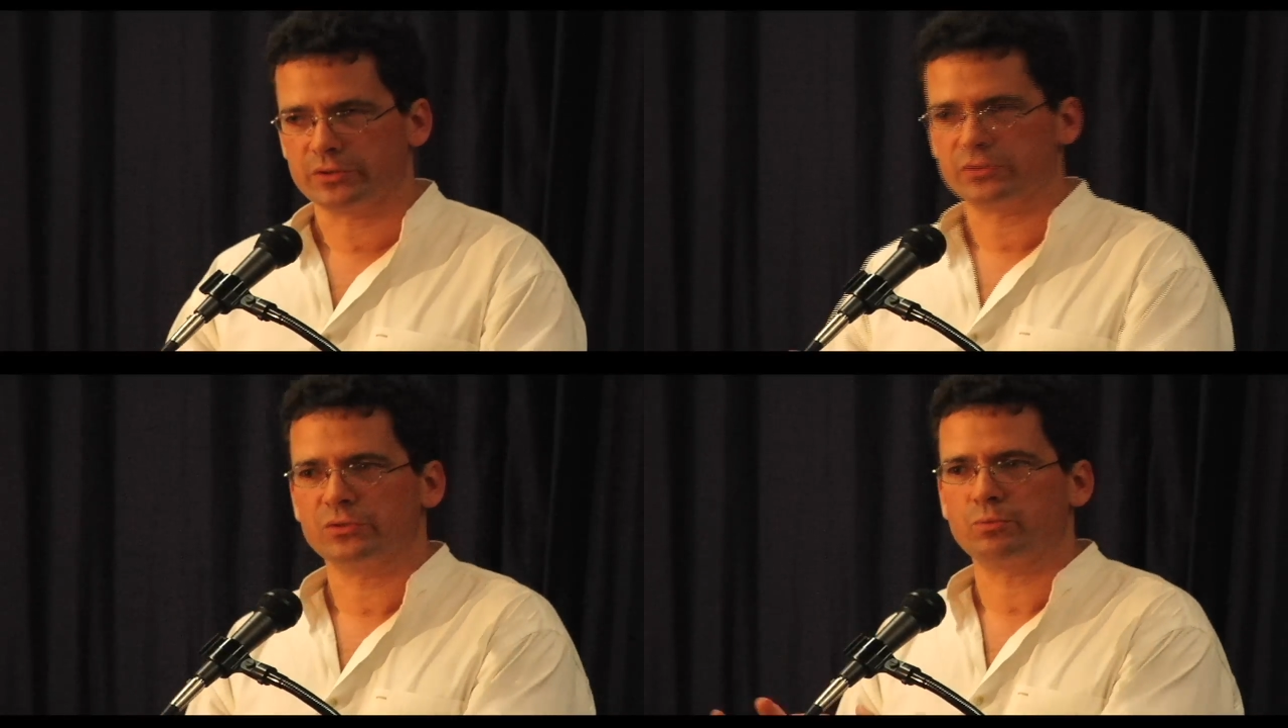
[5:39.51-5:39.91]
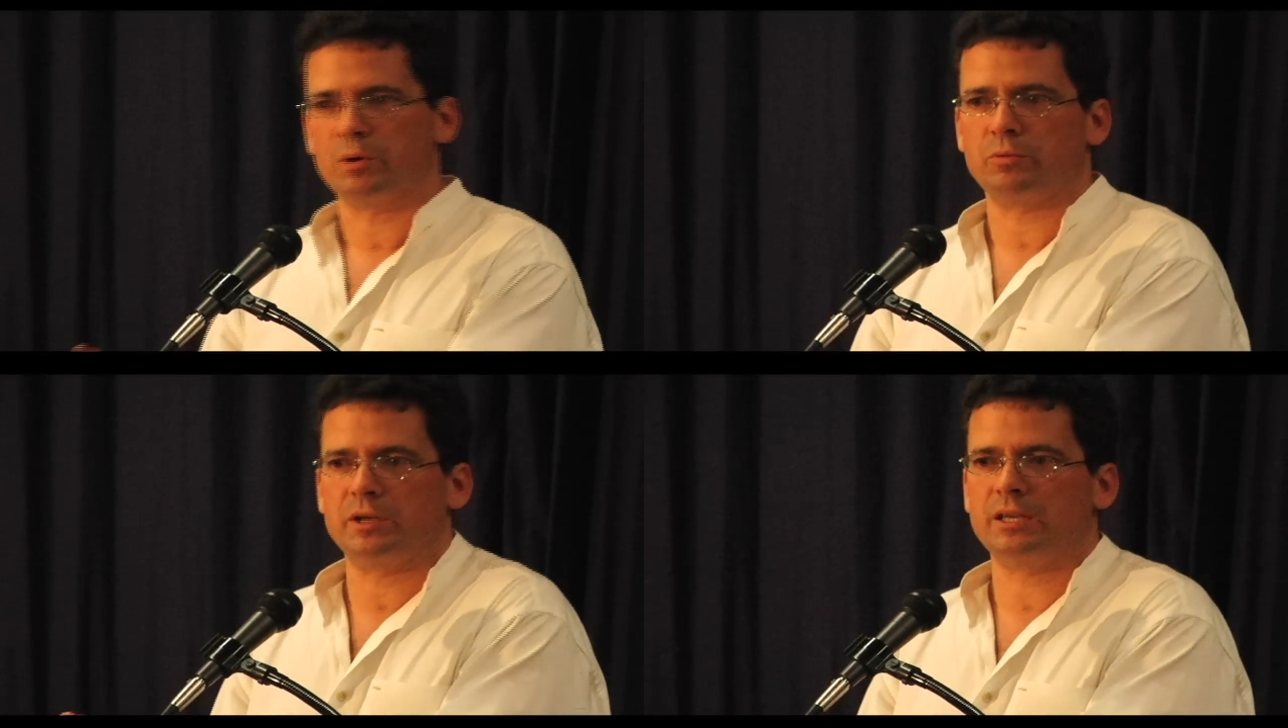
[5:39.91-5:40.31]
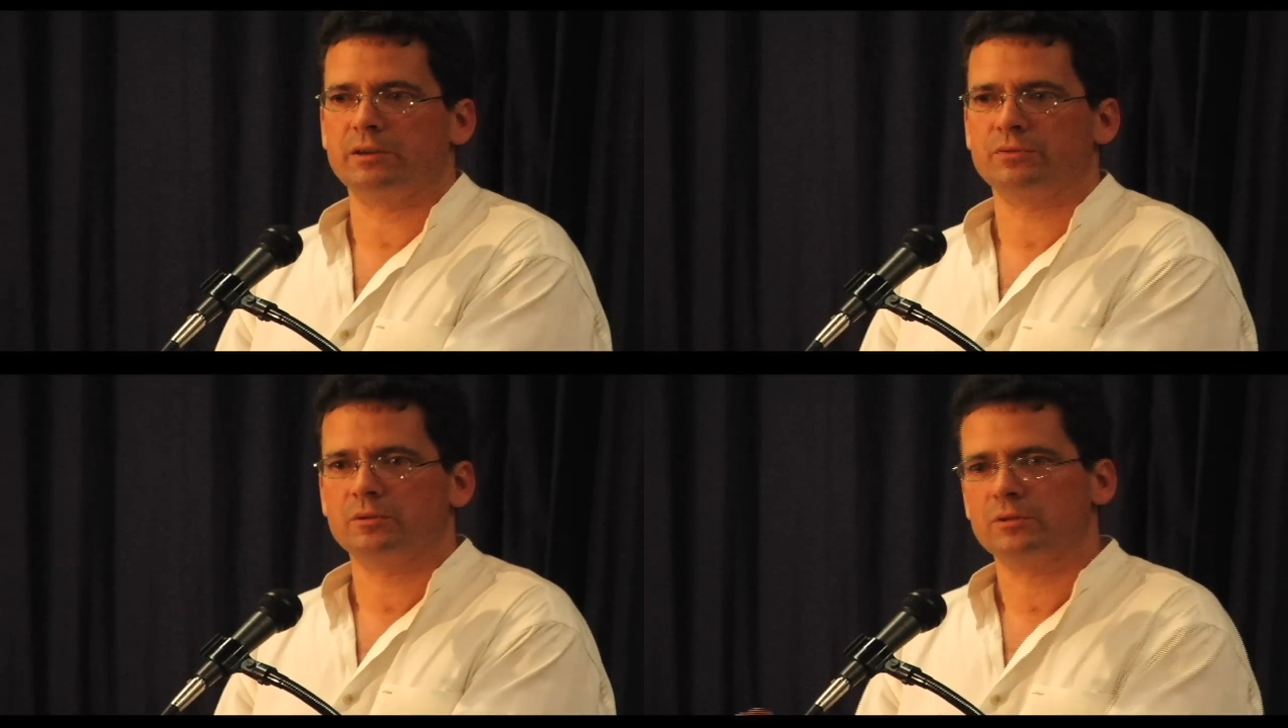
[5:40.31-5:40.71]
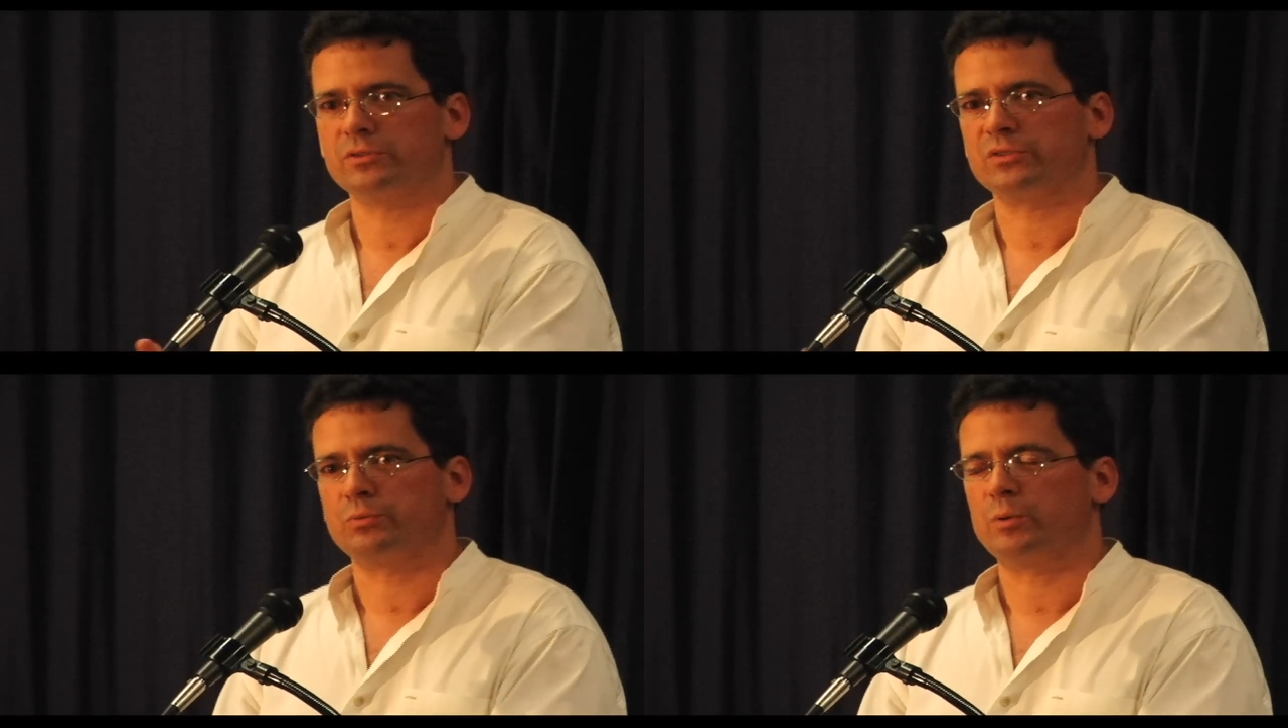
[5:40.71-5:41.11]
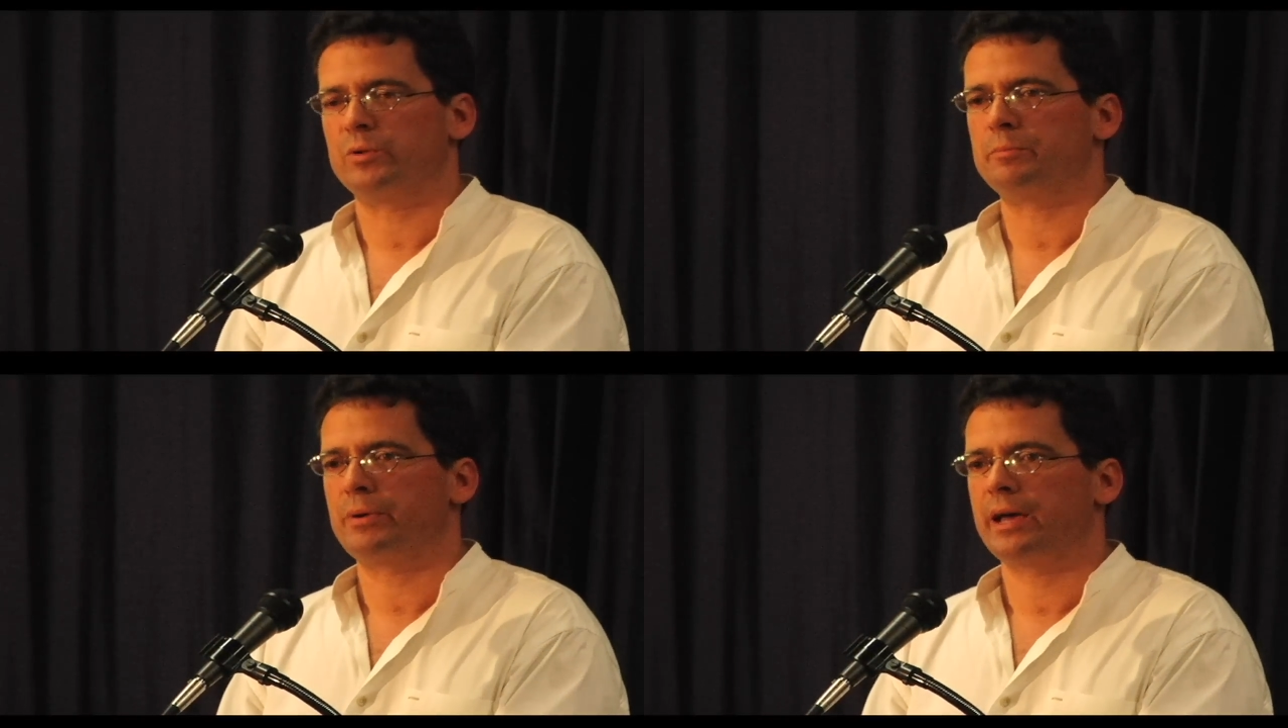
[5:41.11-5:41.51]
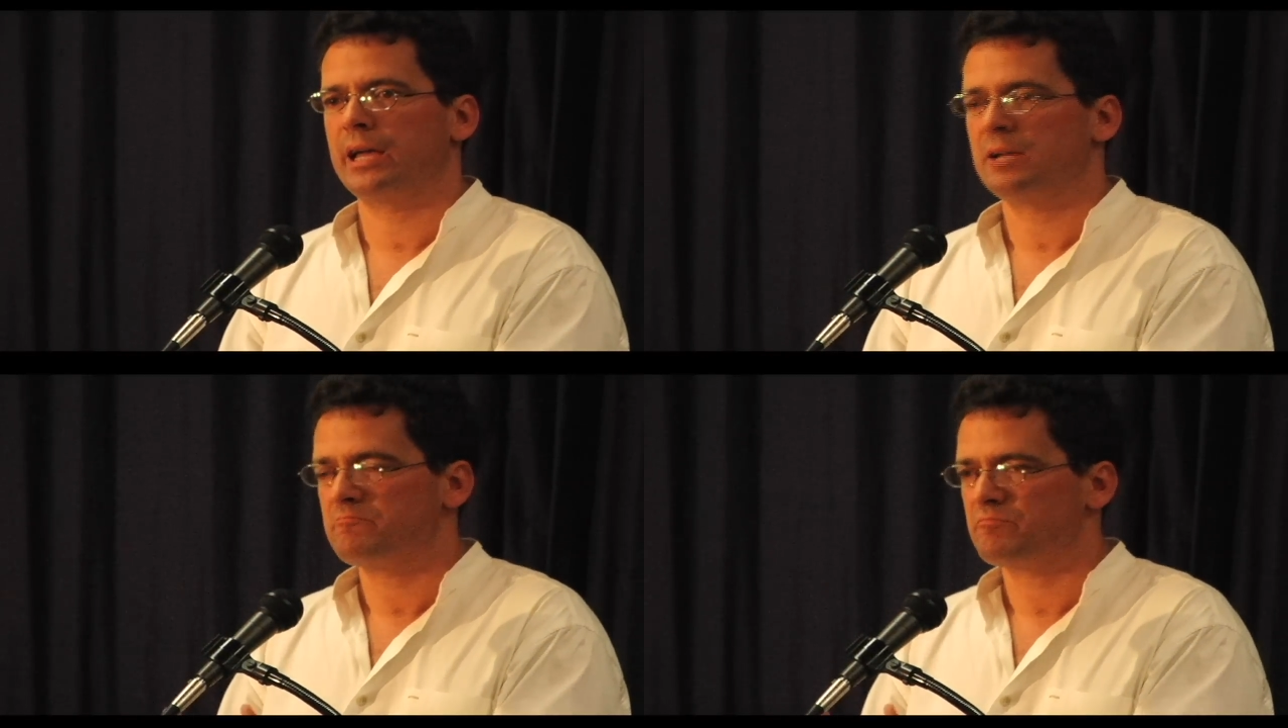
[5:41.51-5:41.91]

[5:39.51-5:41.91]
This is what we given, this is what we pay,